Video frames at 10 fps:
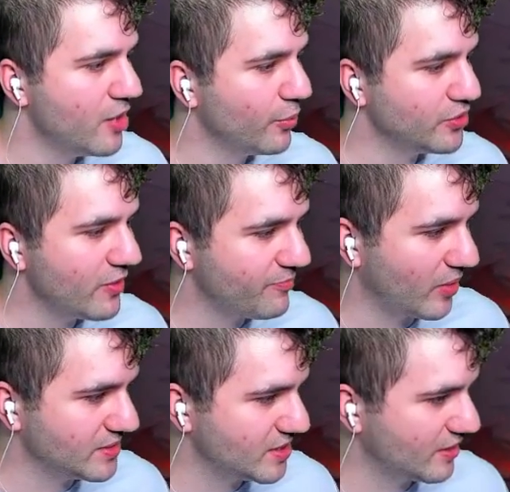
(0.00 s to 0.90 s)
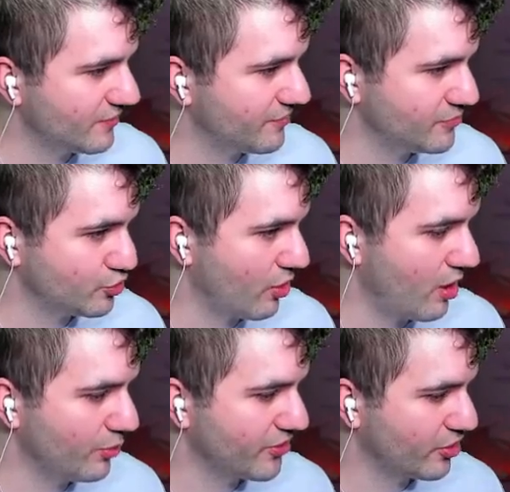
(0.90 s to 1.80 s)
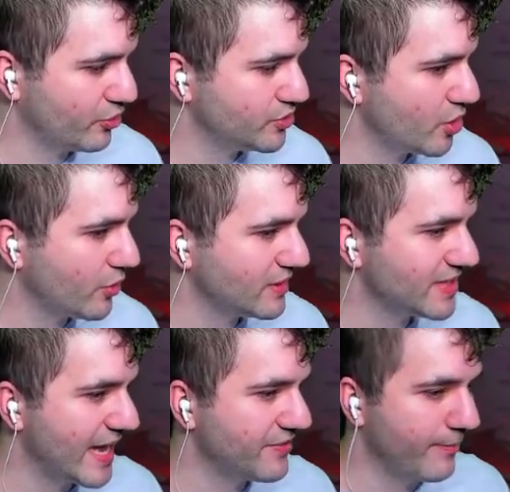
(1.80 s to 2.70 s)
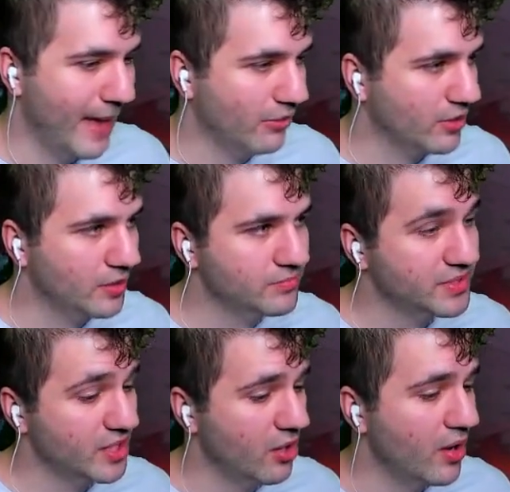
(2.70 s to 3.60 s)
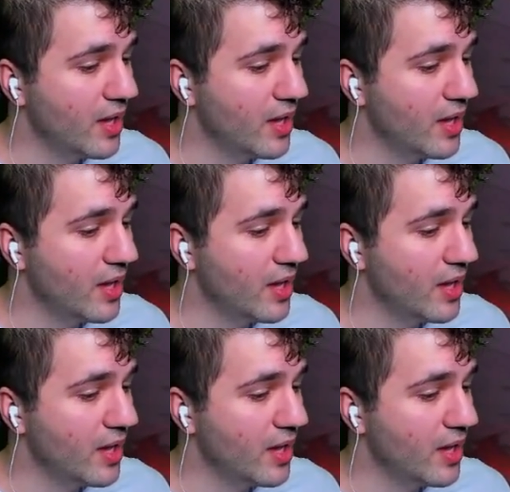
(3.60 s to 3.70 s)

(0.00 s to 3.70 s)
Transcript: We do have plenty of draw with the clue tokens and the Malcolm, so